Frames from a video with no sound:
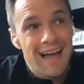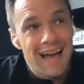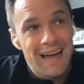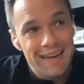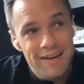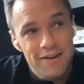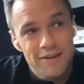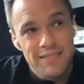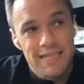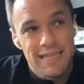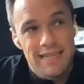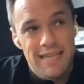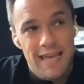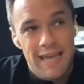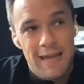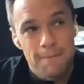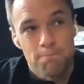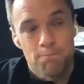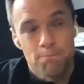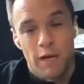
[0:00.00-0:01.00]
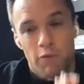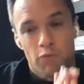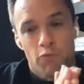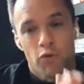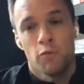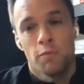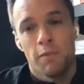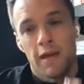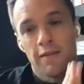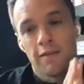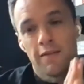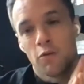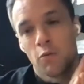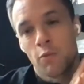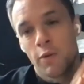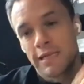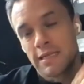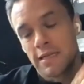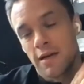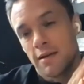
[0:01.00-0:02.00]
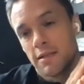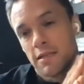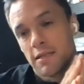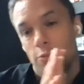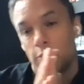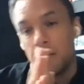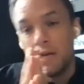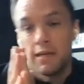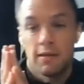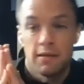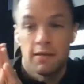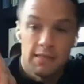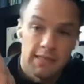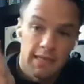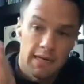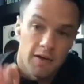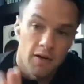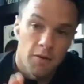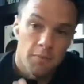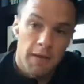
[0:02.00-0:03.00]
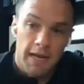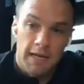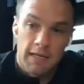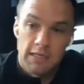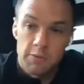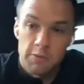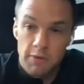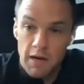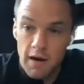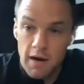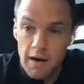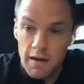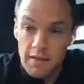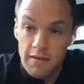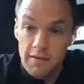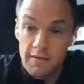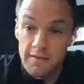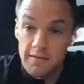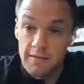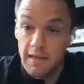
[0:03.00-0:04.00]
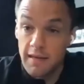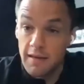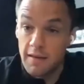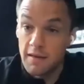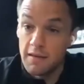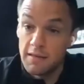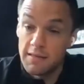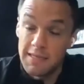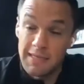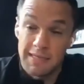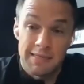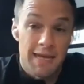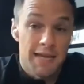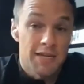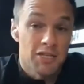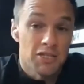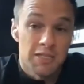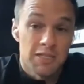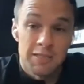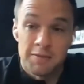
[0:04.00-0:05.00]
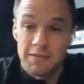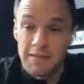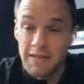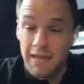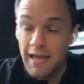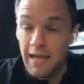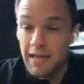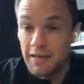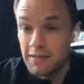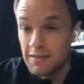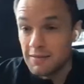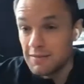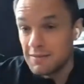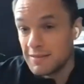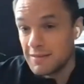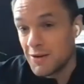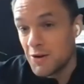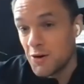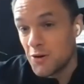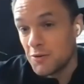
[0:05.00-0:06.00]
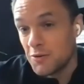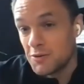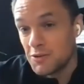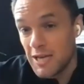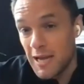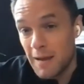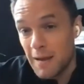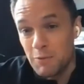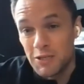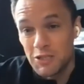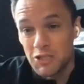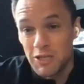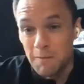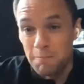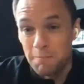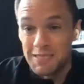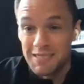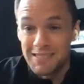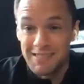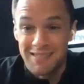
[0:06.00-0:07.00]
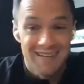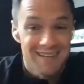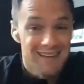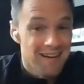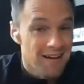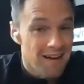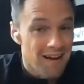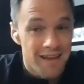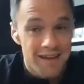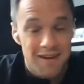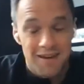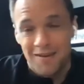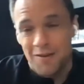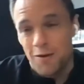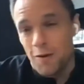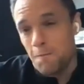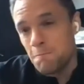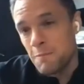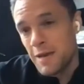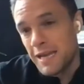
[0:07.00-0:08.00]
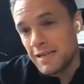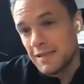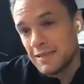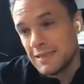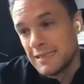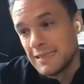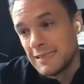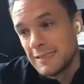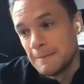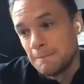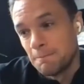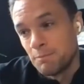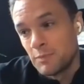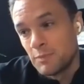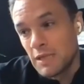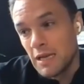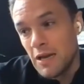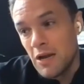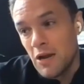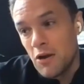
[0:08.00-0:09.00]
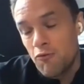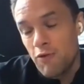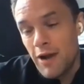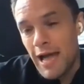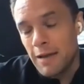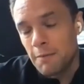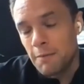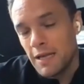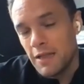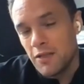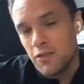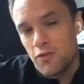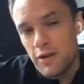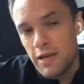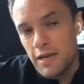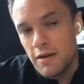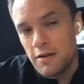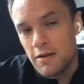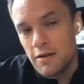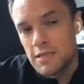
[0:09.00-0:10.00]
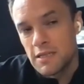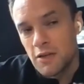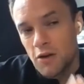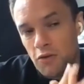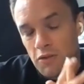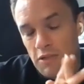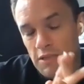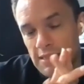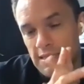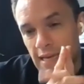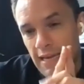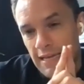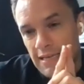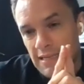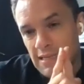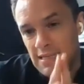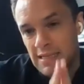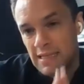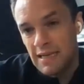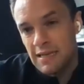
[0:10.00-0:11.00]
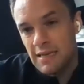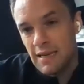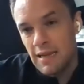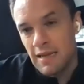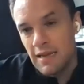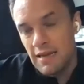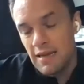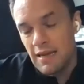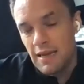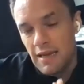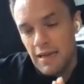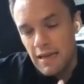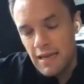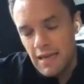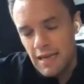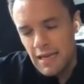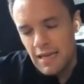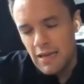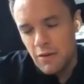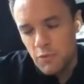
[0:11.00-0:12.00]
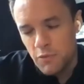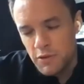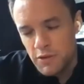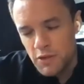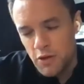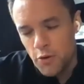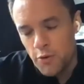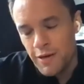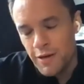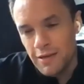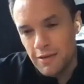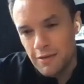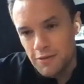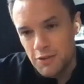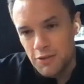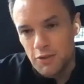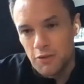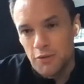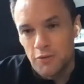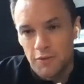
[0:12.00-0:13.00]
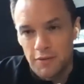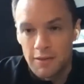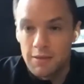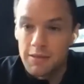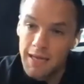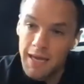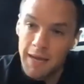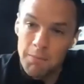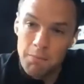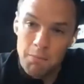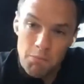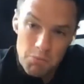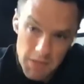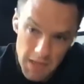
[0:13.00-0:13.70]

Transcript: And here's the thing my roommate, who went on to win senior medals with Ireland, Six Nations, uh, you know, championships, Heineken Cup medals, rang me three years ago to say in Sydney he was going through the same